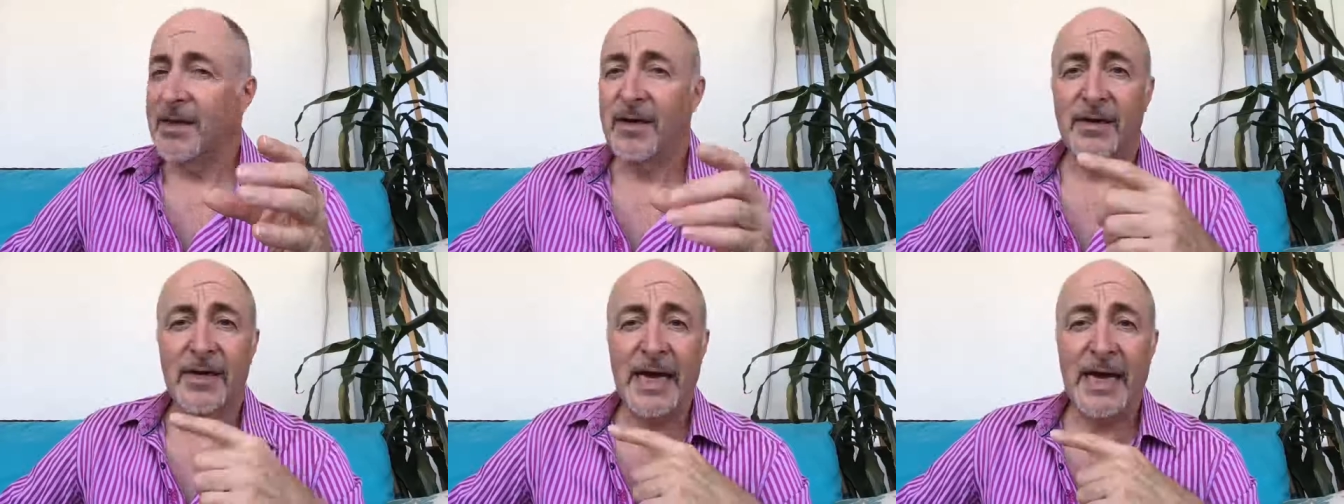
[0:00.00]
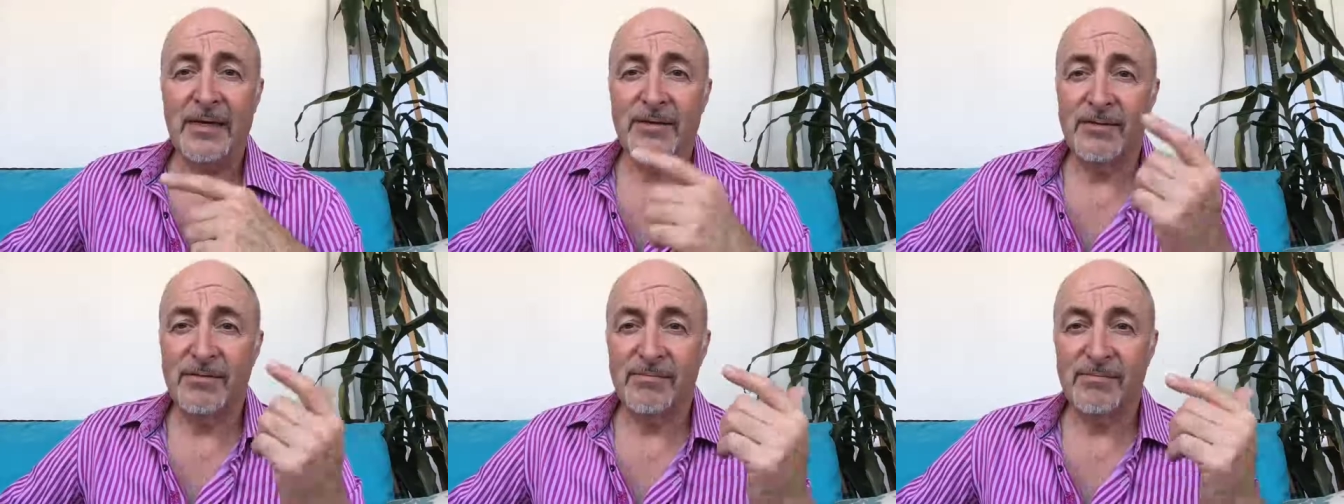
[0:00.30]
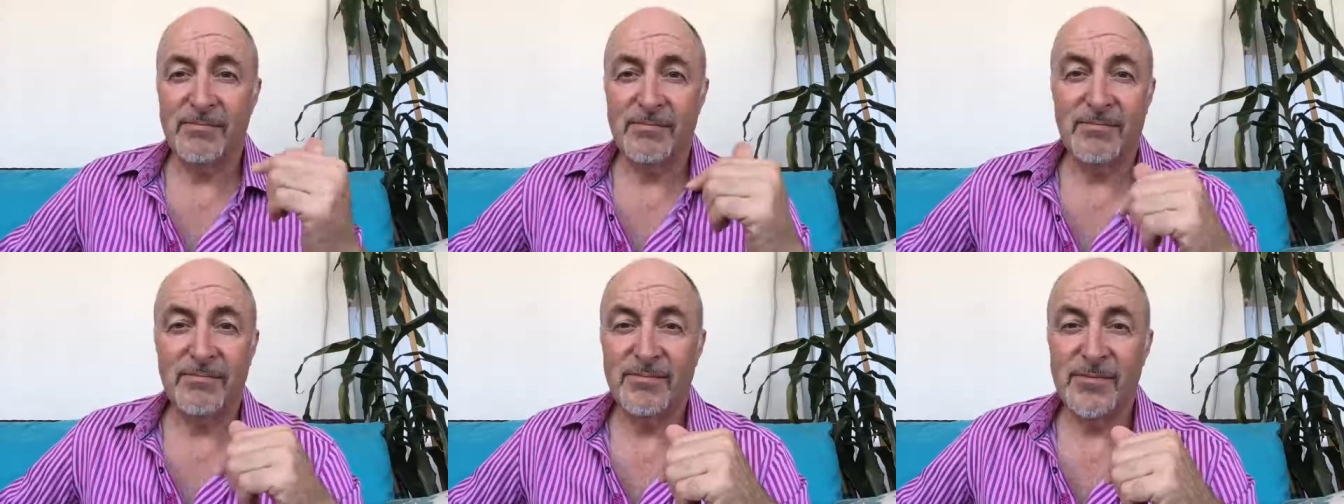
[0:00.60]
cat,
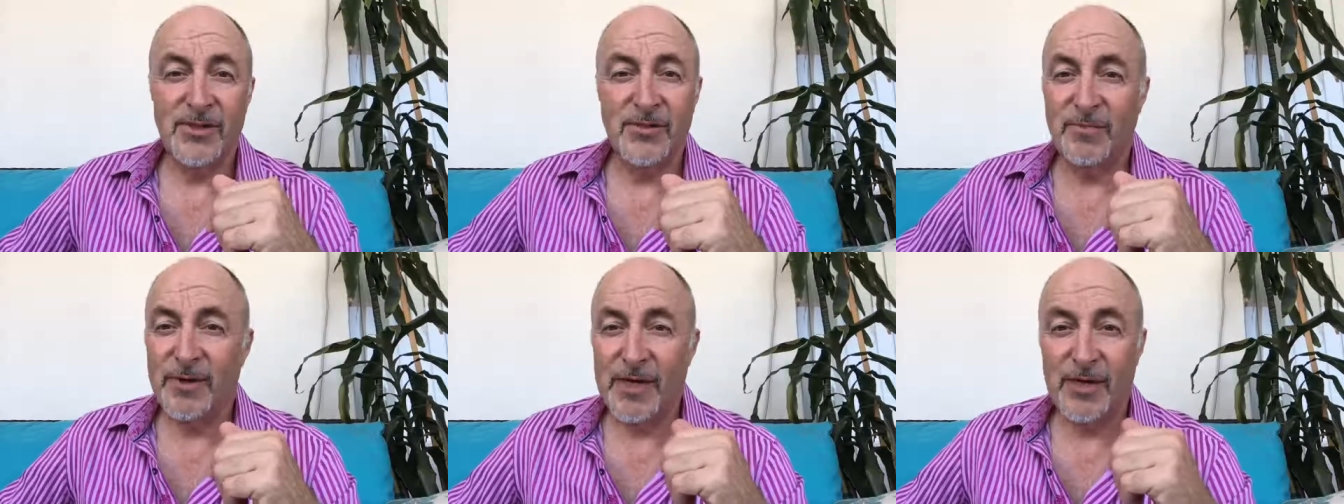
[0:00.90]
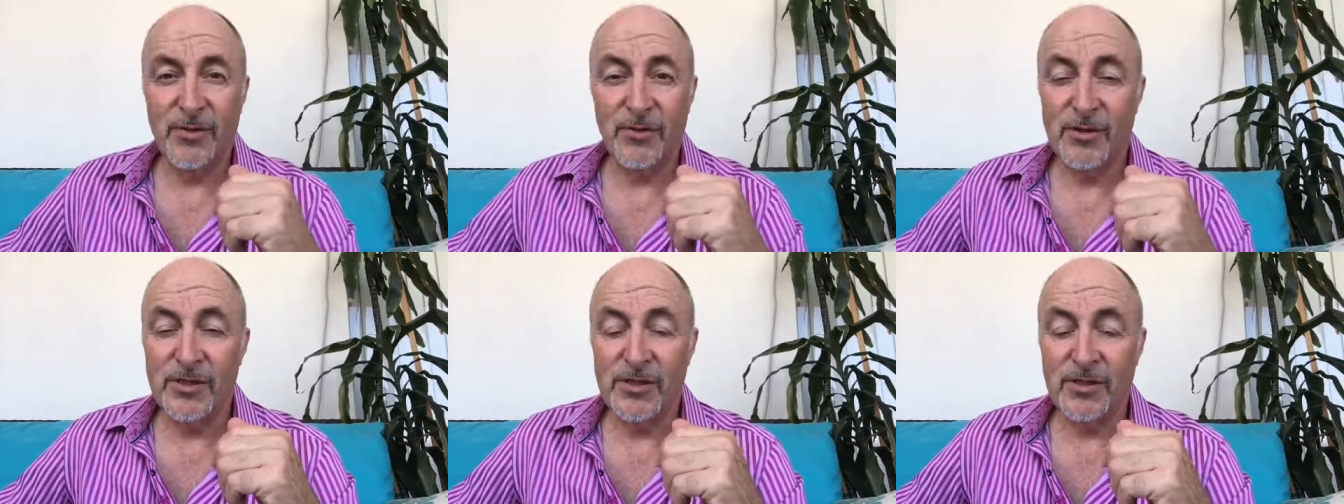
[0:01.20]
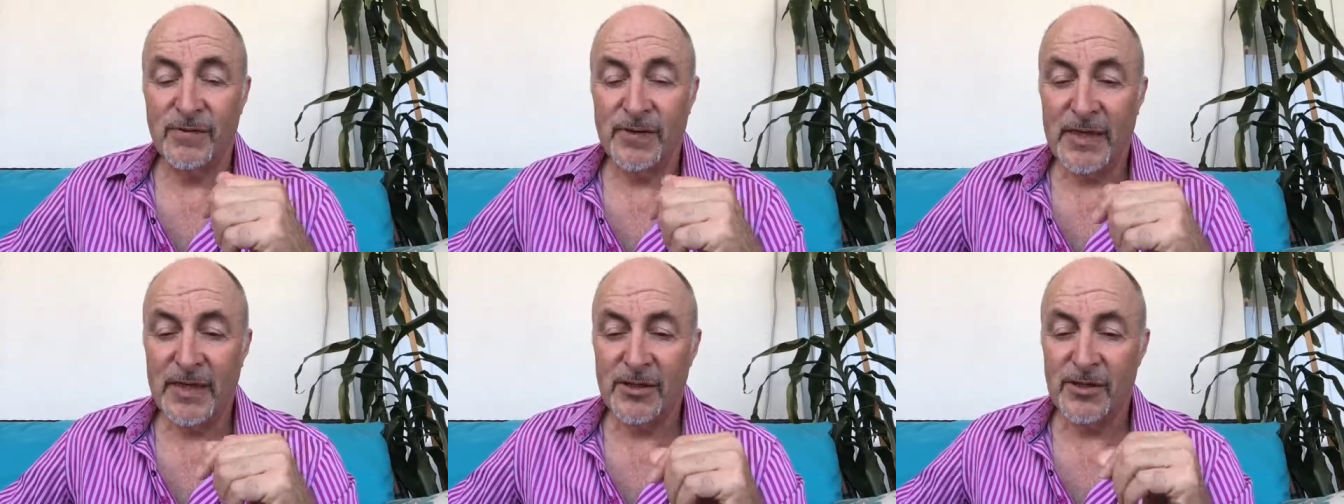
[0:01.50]
just making noises
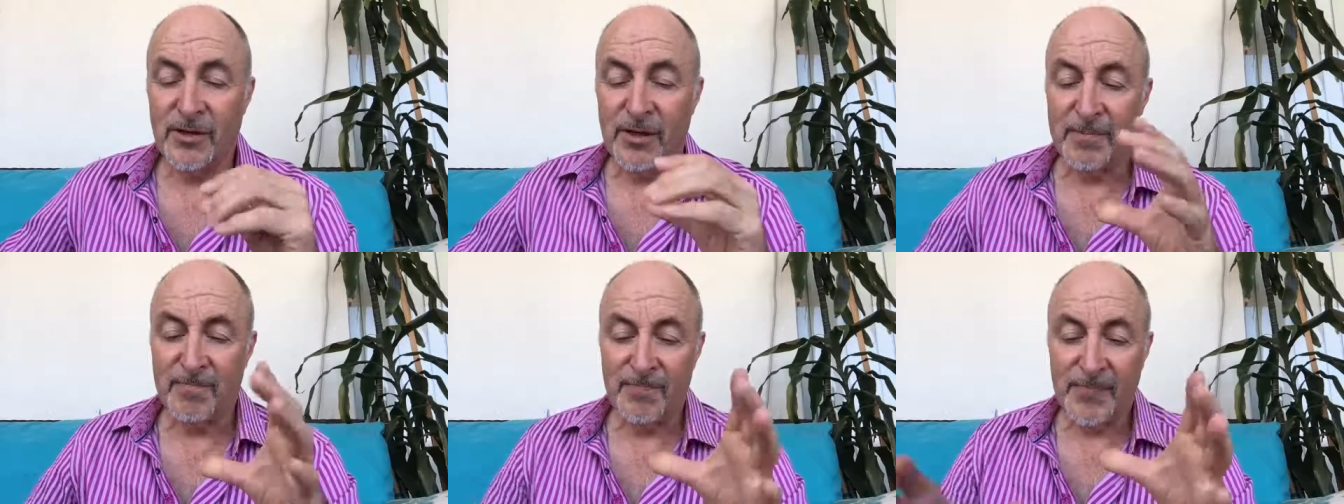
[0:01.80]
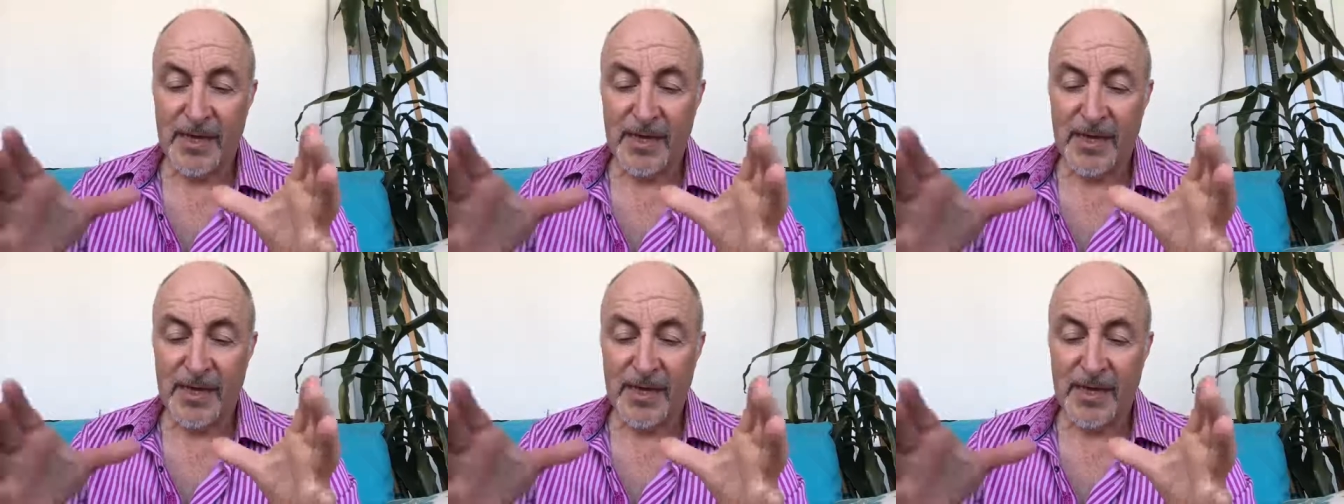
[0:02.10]
over there, sorry.